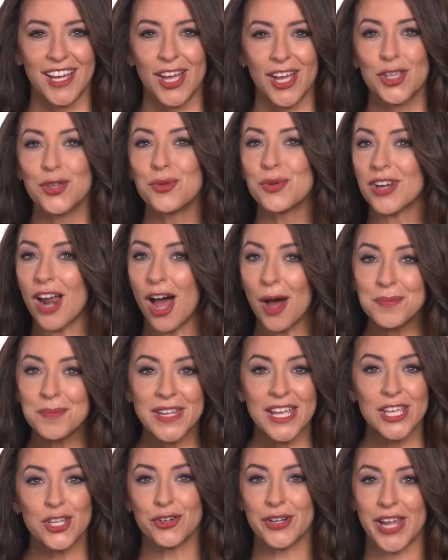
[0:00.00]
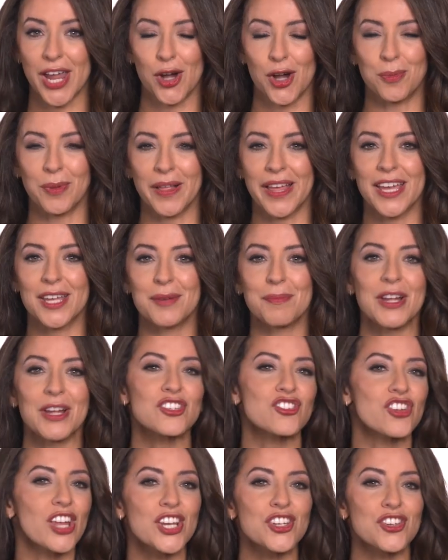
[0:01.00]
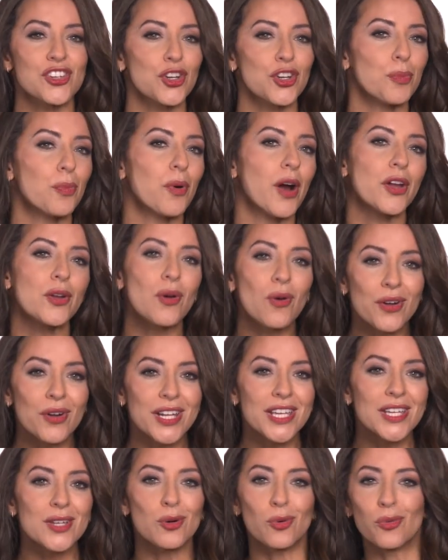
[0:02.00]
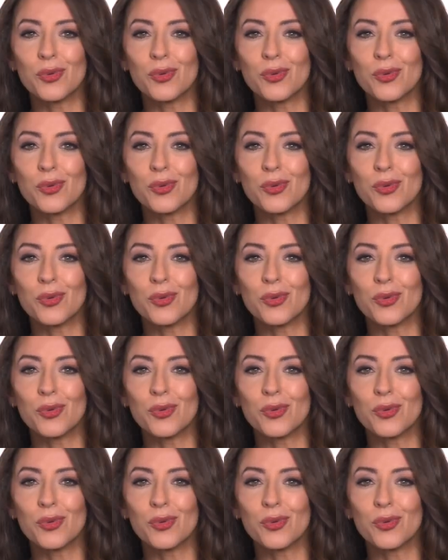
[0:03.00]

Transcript: You can update your care plan by changing your priority,